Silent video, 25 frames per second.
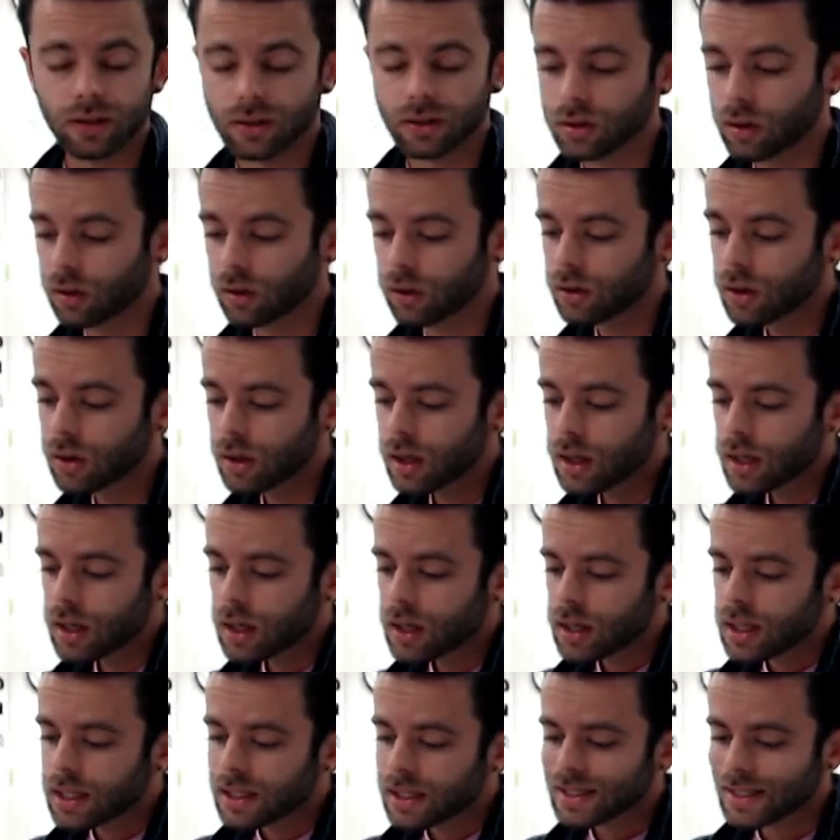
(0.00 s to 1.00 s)
So
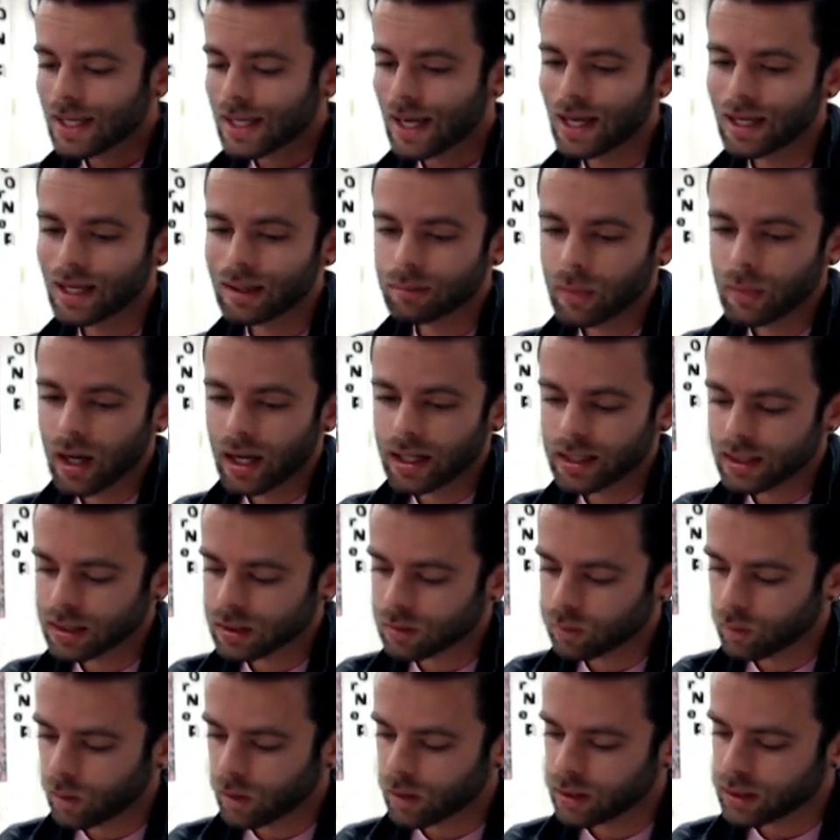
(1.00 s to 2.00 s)
10 minus
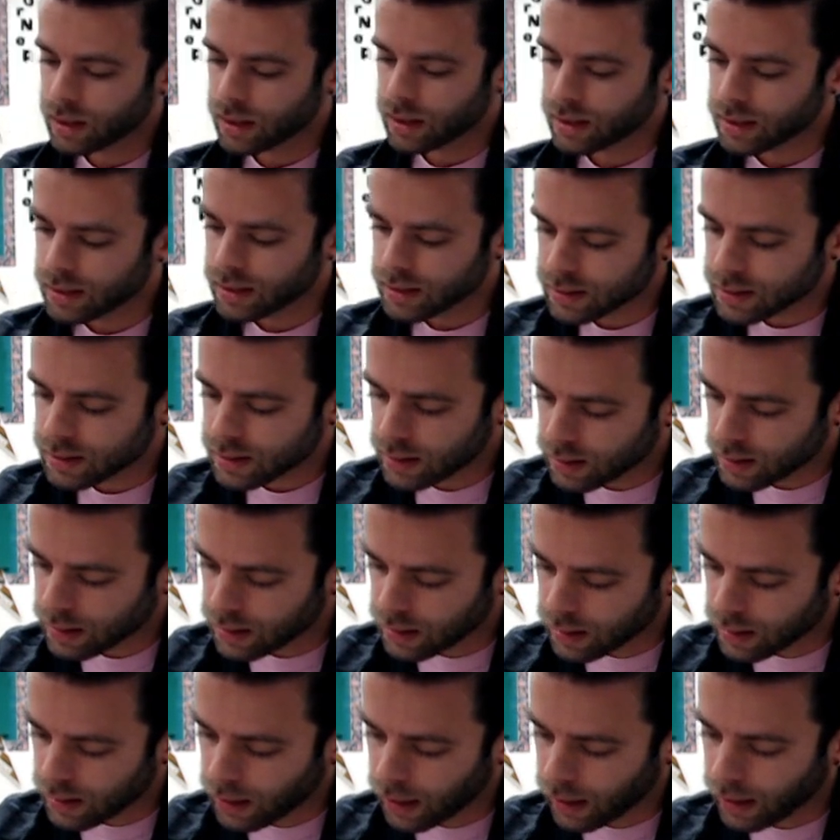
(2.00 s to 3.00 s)
1 is
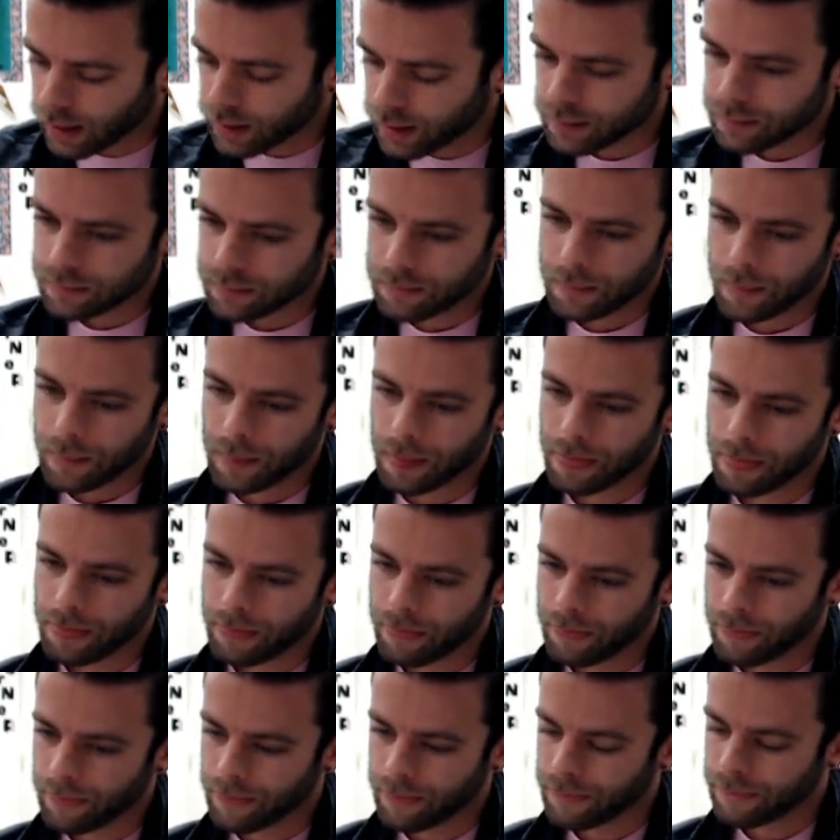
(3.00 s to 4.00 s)
9,
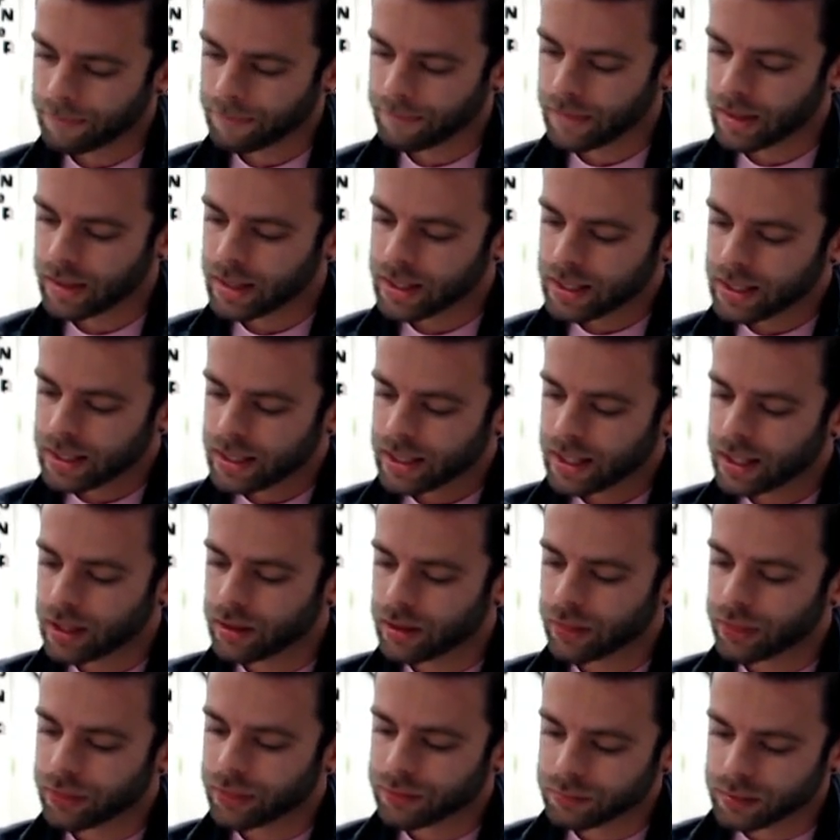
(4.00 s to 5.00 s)

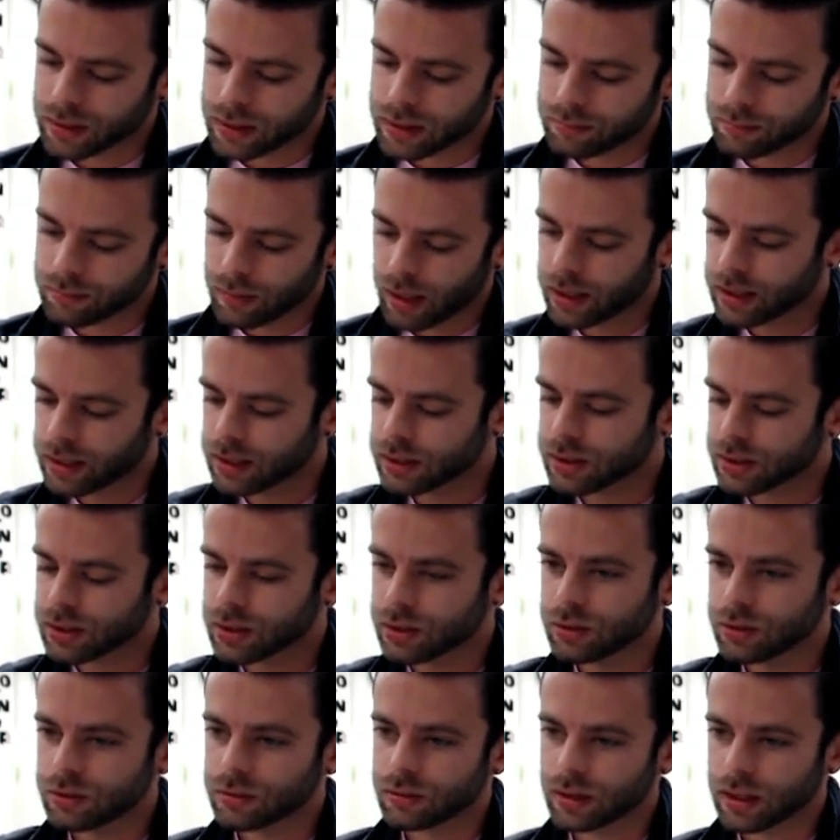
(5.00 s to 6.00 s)
and 3 minus
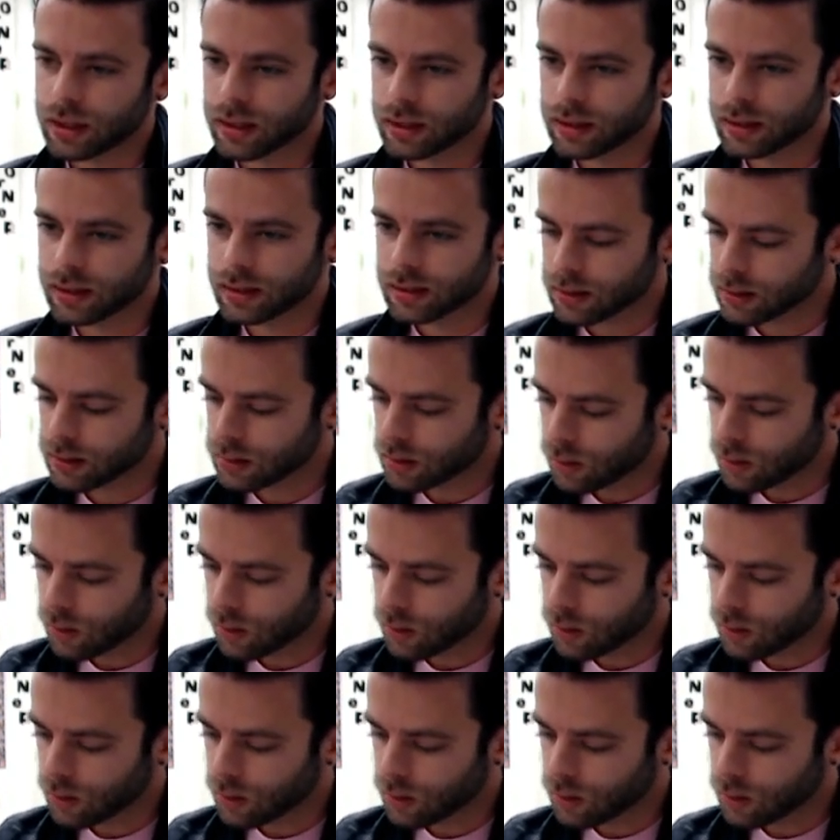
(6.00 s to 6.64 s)
2 is